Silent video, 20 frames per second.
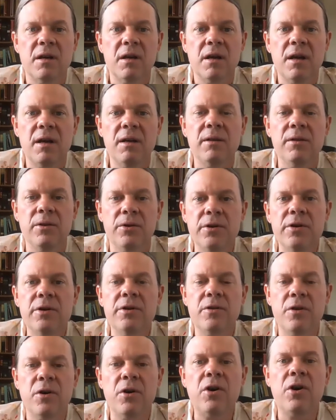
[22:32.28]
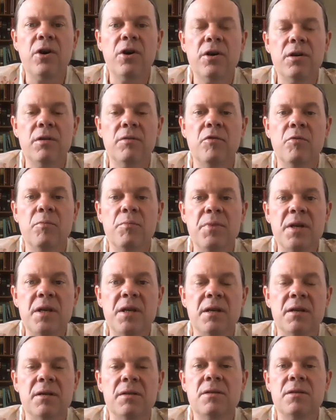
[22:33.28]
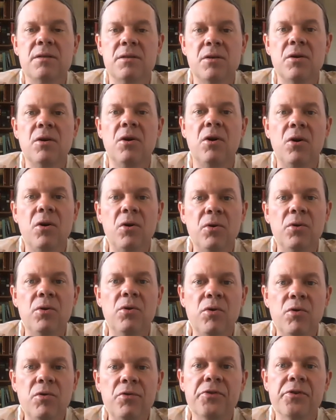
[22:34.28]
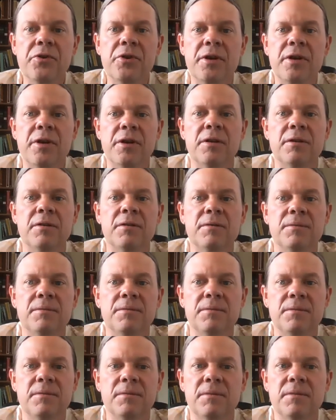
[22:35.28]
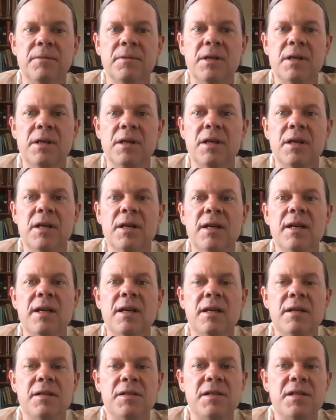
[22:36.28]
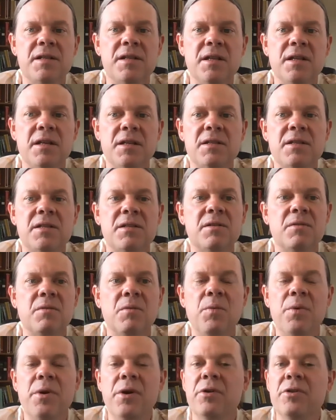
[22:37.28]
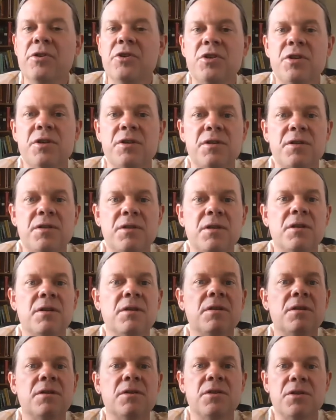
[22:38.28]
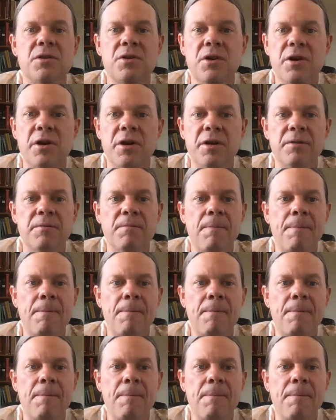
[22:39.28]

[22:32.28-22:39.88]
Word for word: and learn the heart of obedience all over again. In a sense, we are just starting.